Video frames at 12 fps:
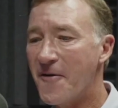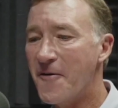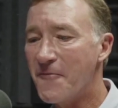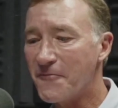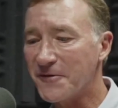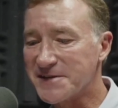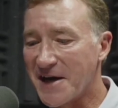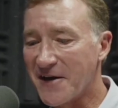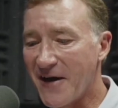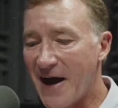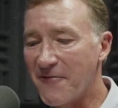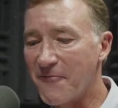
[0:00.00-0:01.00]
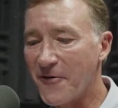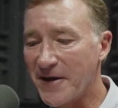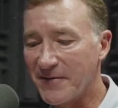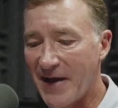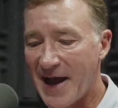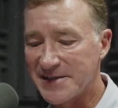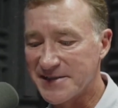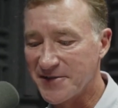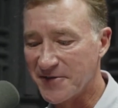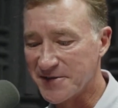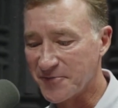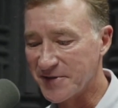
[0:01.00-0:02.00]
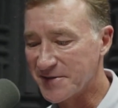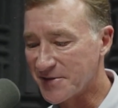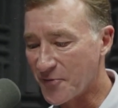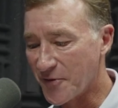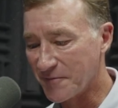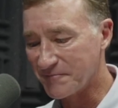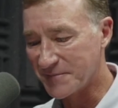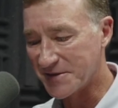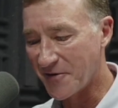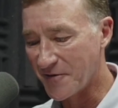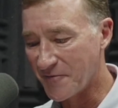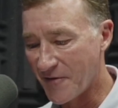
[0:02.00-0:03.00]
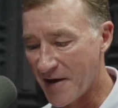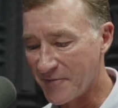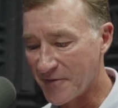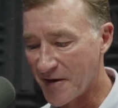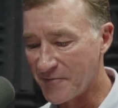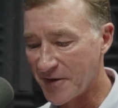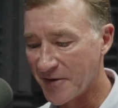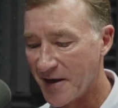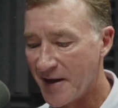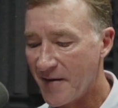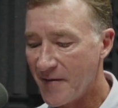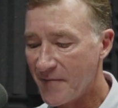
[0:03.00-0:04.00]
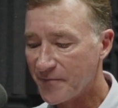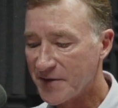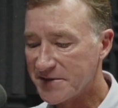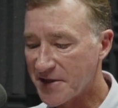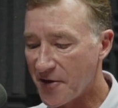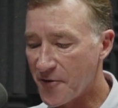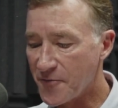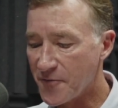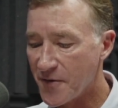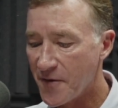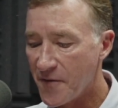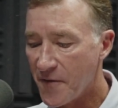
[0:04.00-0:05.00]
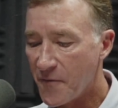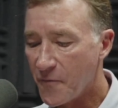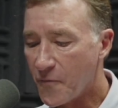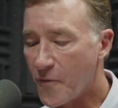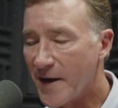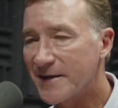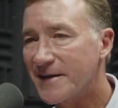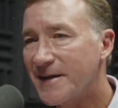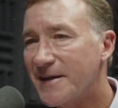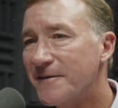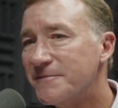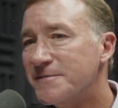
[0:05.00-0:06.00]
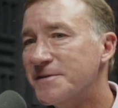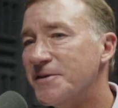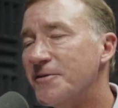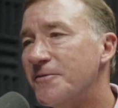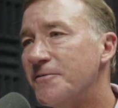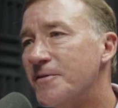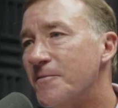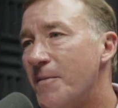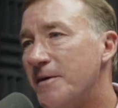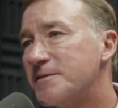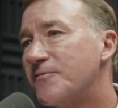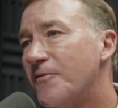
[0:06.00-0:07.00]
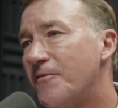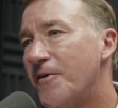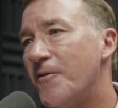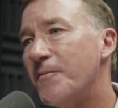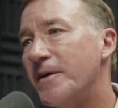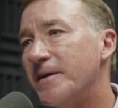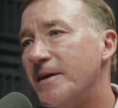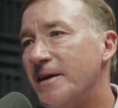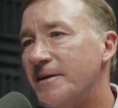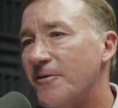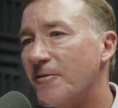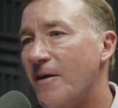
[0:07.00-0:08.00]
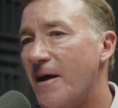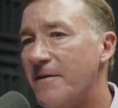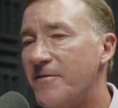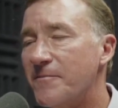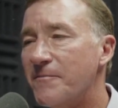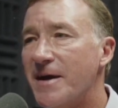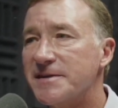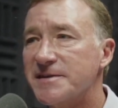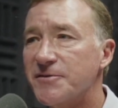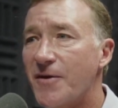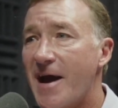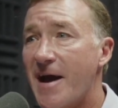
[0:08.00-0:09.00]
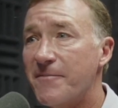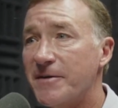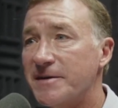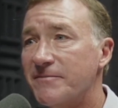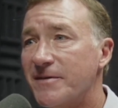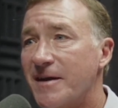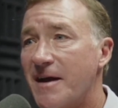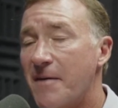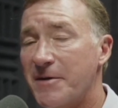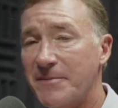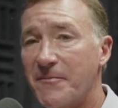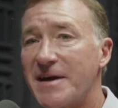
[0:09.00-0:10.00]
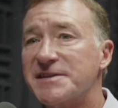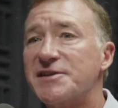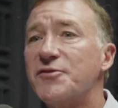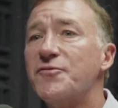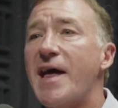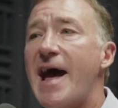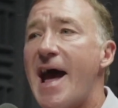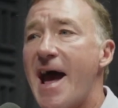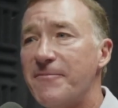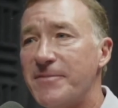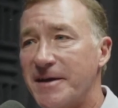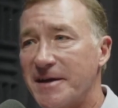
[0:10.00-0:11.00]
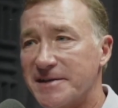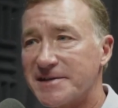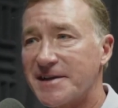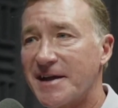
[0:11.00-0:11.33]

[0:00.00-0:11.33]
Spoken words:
Well, Tara, I want to ask you as we sort of start to wrap it up here. So what gives you the most fulfillment in your life and makes you happy? I mean, makes you the happiest.